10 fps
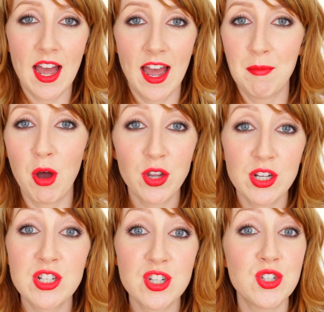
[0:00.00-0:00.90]
All
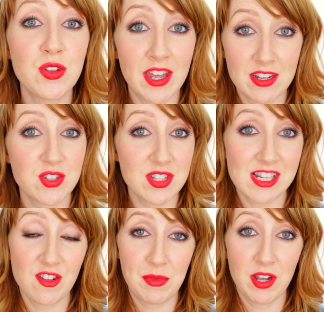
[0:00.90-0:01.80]
you need to do then is just
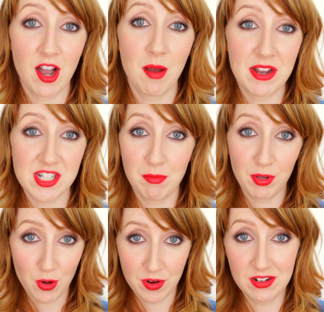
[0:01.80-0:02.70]
leave me a comment down
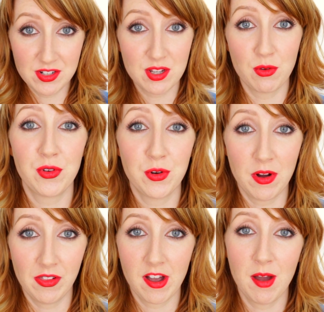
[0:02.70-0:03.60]
below and I'll just go through
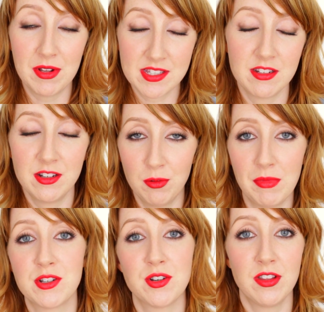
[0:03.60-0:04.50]
all the comments and, you know,
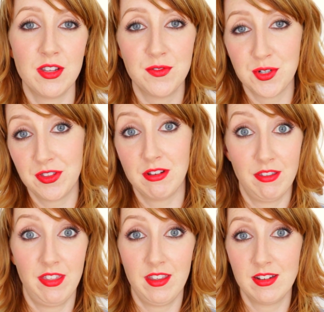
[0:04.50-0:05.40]
make sure that you've done the
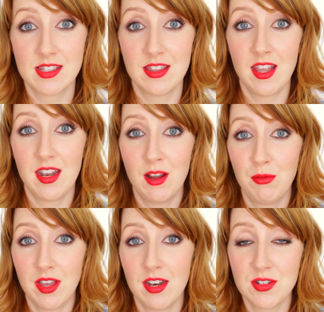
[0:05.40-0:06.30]
other things, and then I
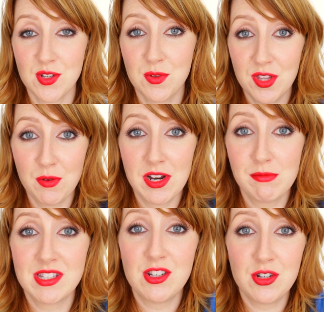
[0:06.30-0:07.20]
will get in touch with you and I
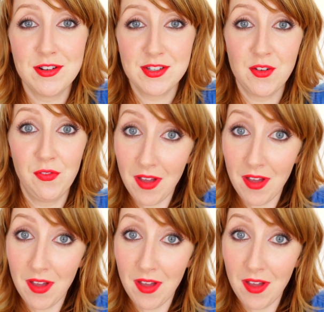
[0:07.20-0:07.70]
will send you your stuff.